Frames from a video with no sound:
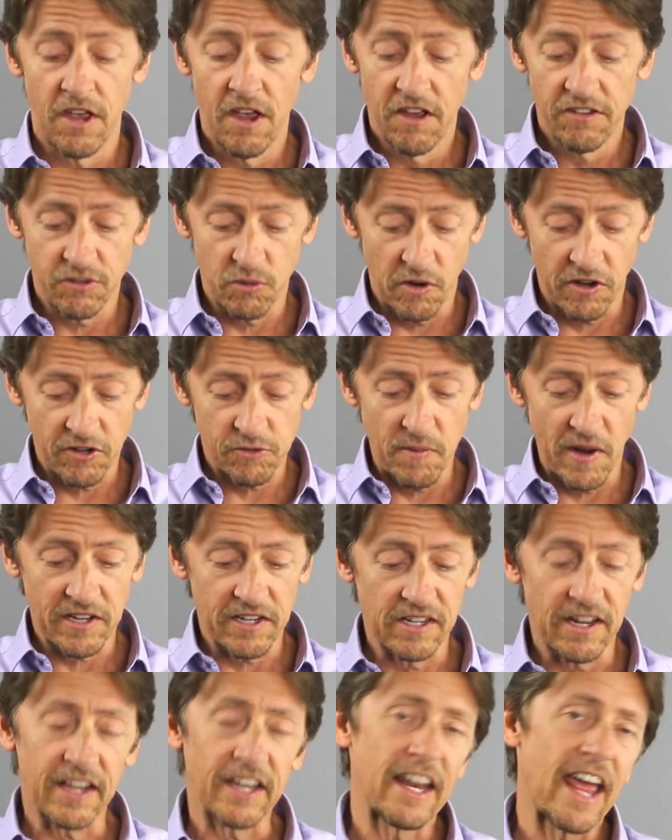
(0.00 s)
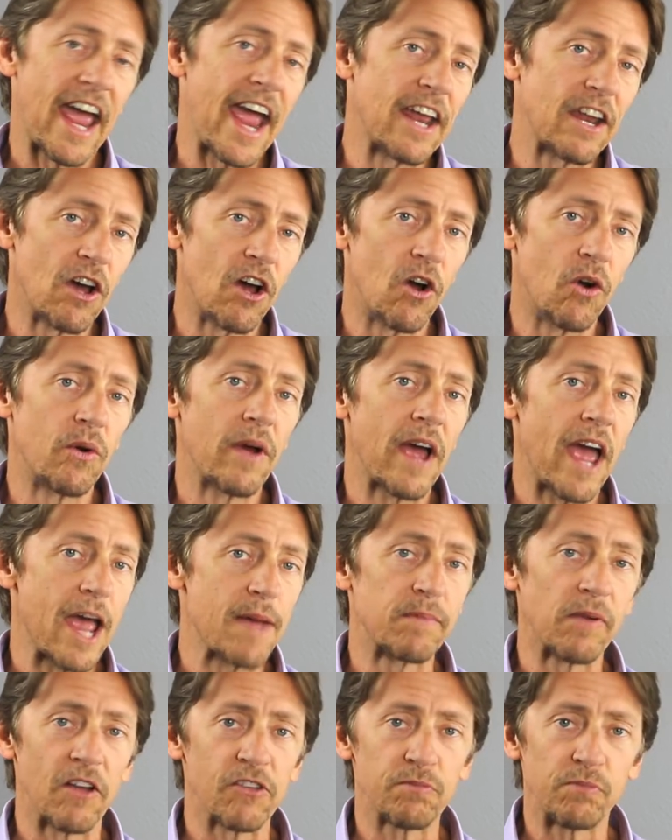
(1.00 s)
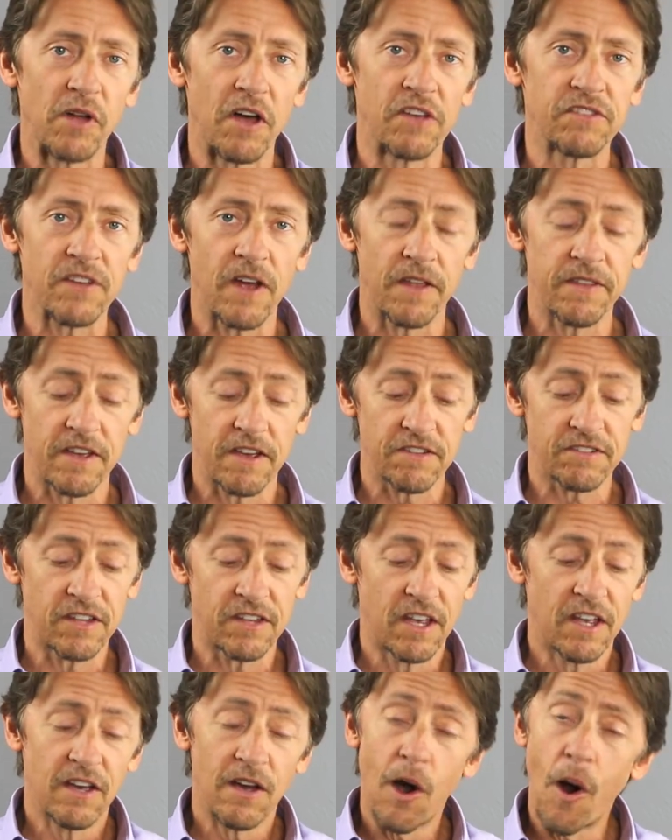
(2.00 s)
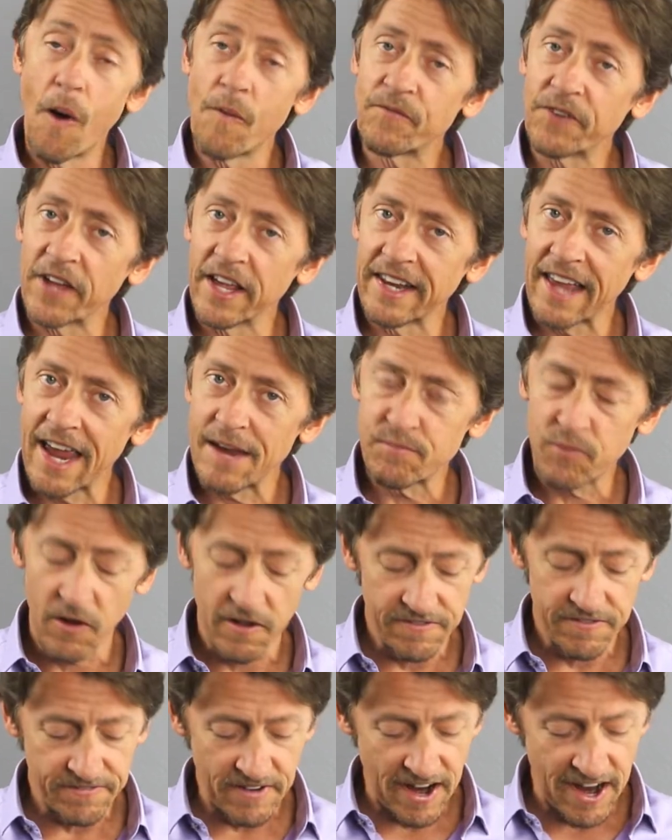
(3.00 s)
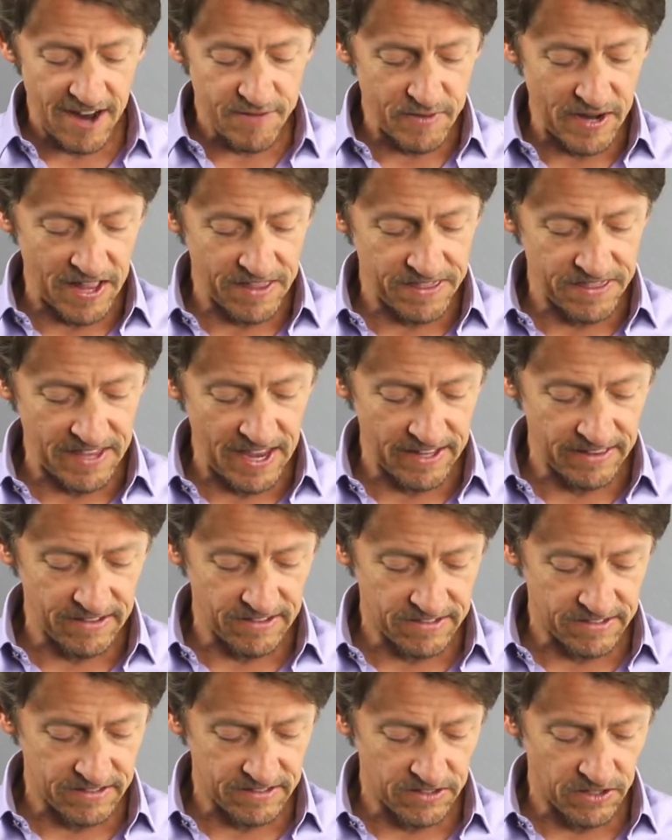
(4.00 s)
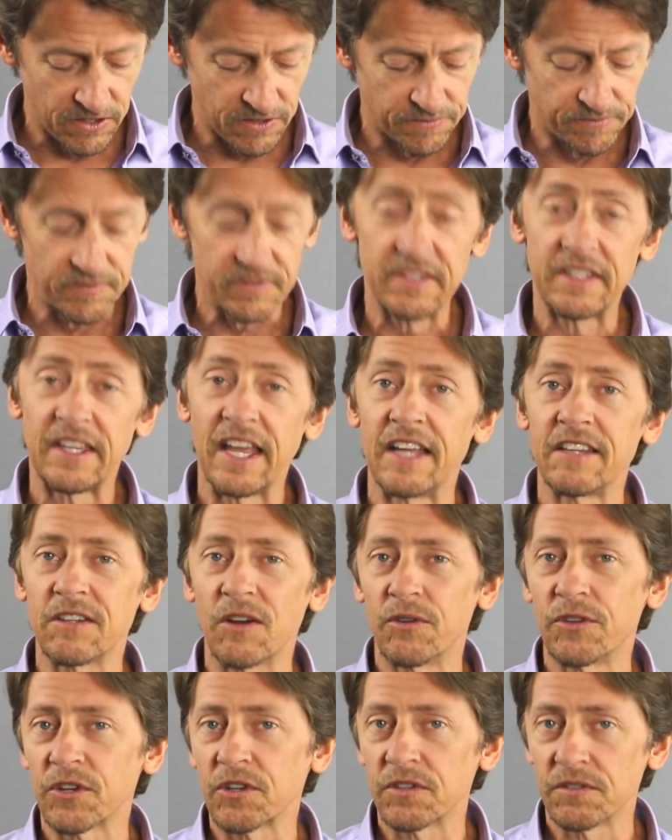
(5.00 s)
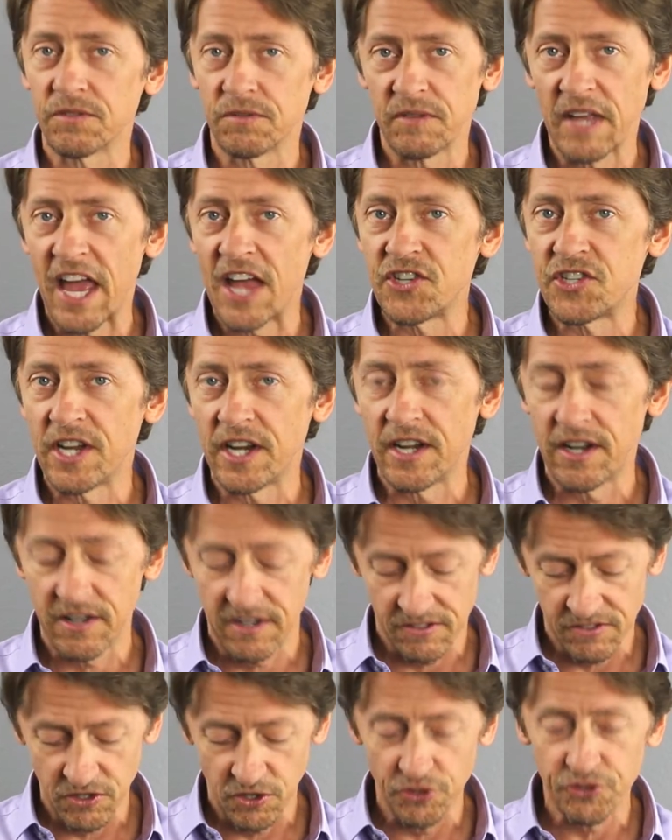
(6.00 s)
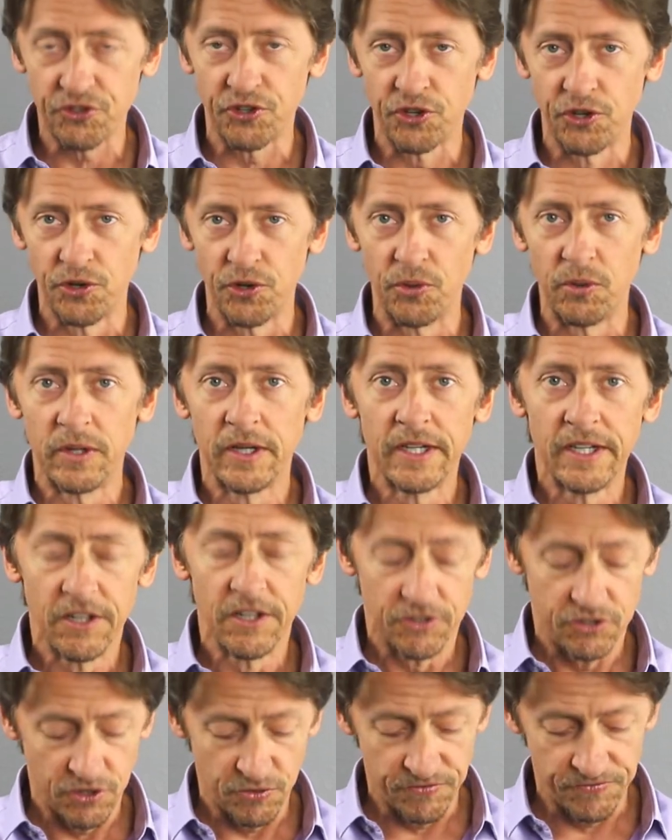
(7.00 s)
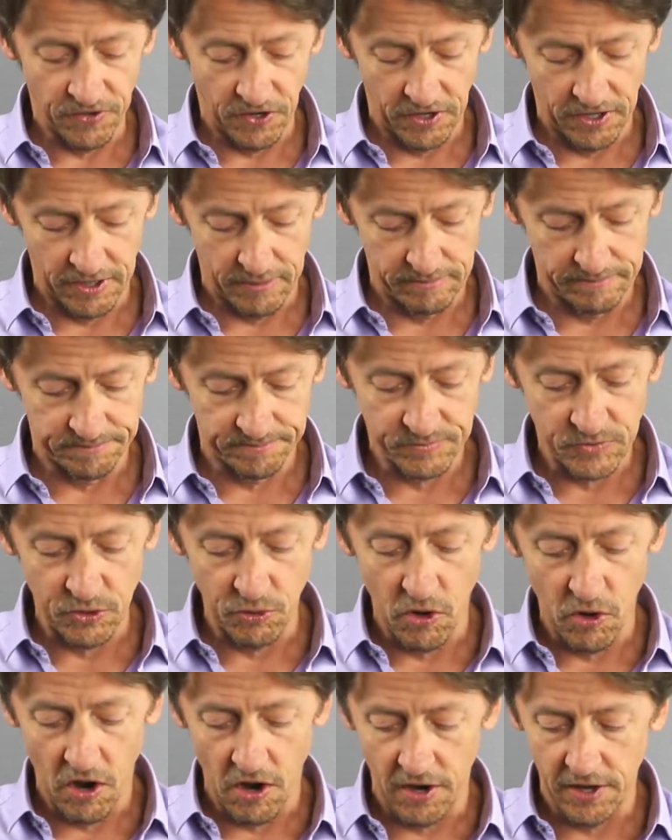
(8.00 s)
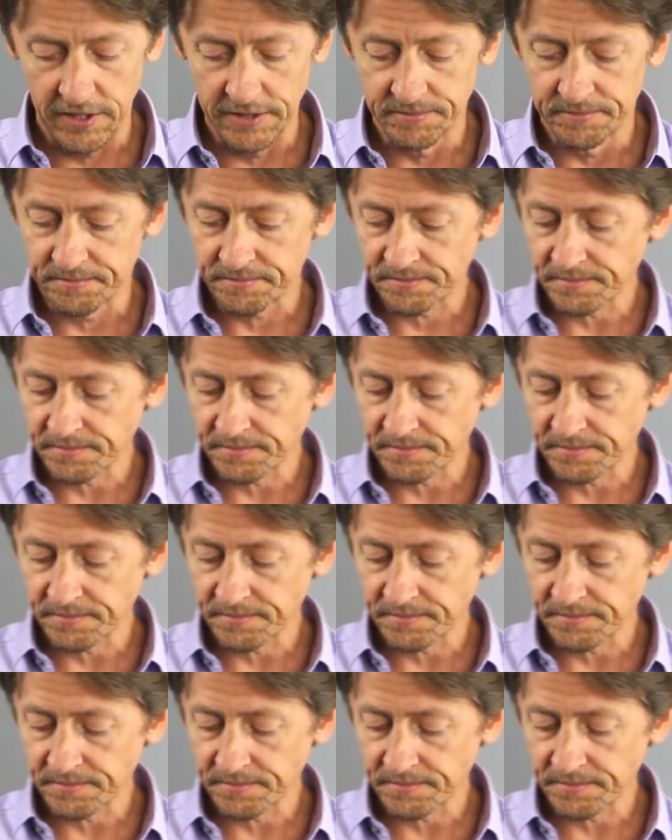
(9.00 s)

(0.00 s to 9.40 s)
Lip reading: So we're expecting like an 8.0, A++ out of this. Hopefully an 8.5, but I think this little dent on the edge here is a little too firm, too hard.